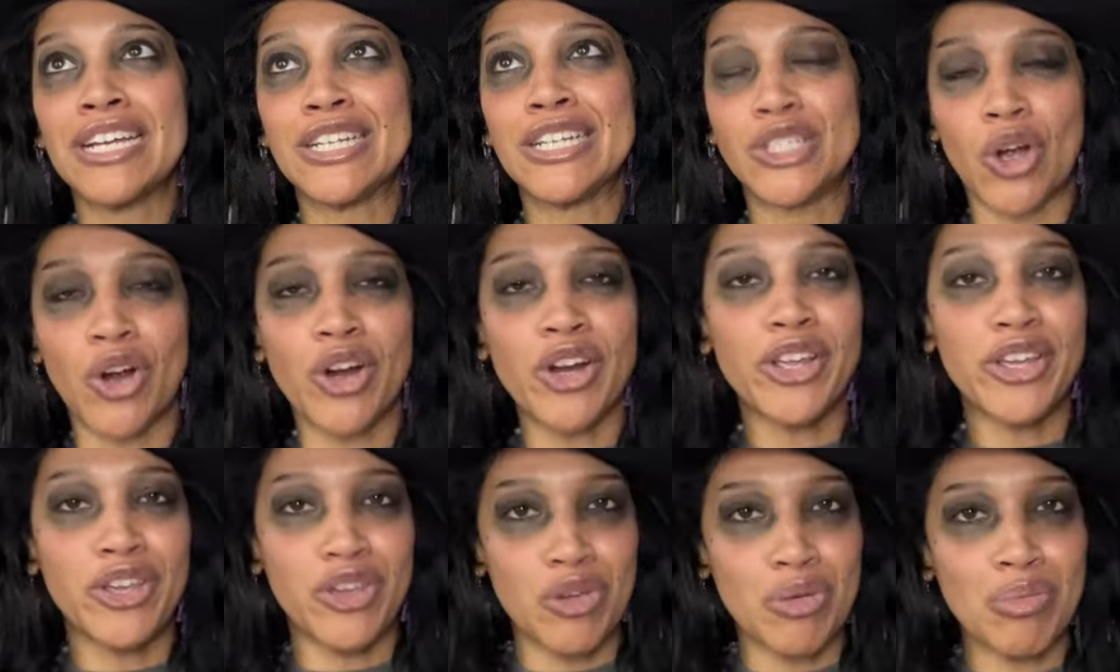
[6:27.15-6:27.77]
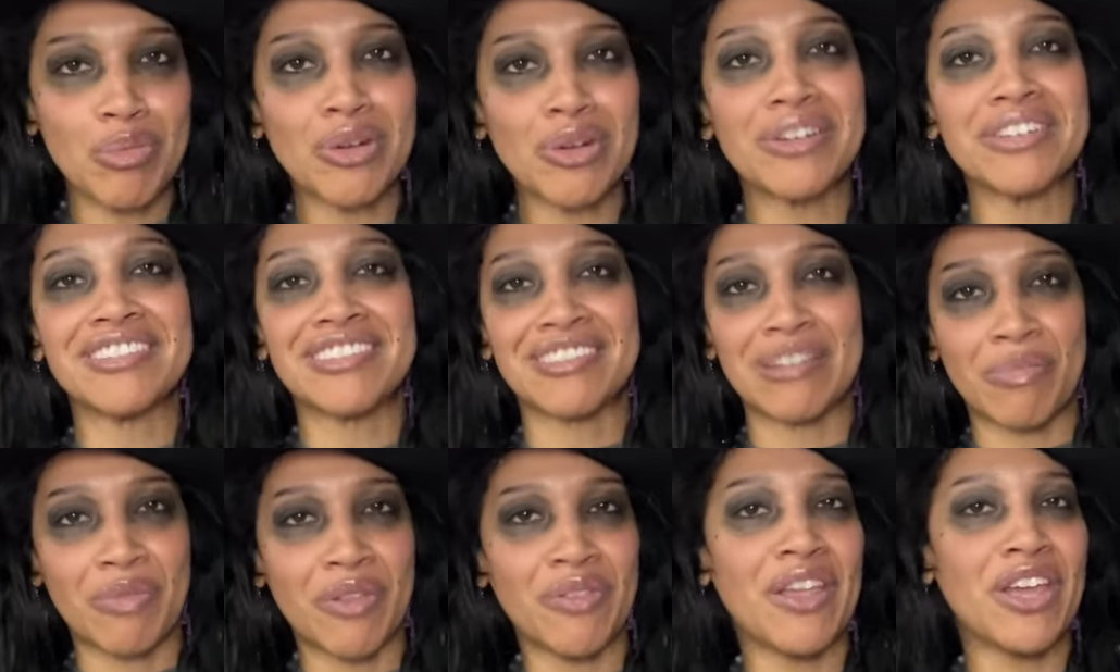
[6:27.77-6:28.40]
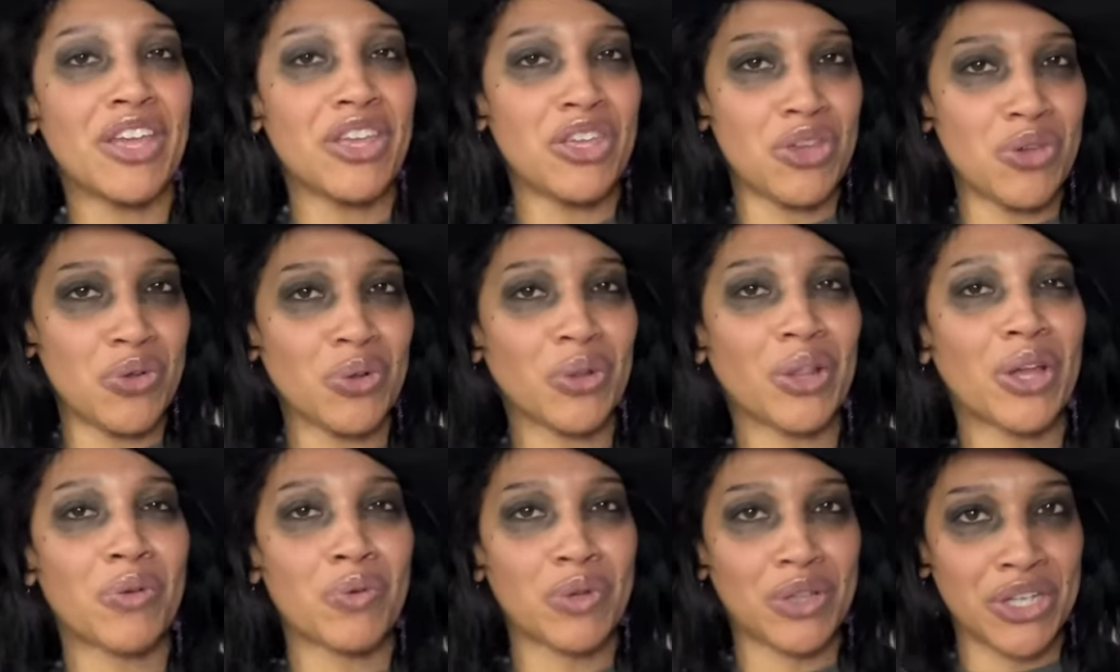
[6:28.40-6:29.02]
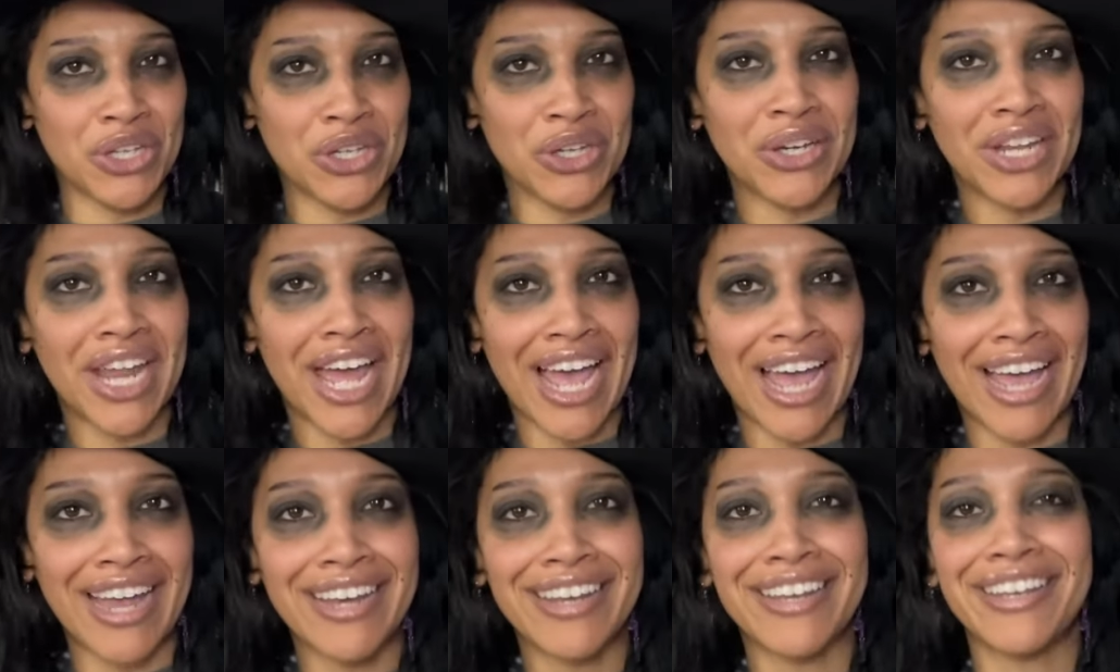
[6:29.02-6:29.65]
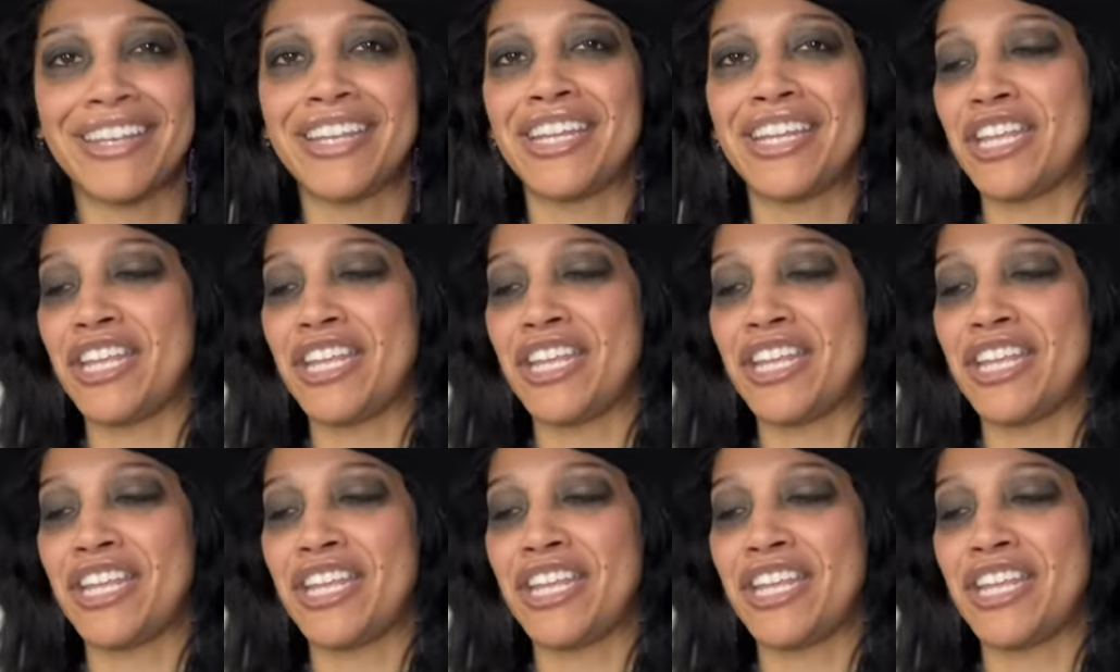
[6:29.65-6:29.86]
dark humor is something that you are like really good at.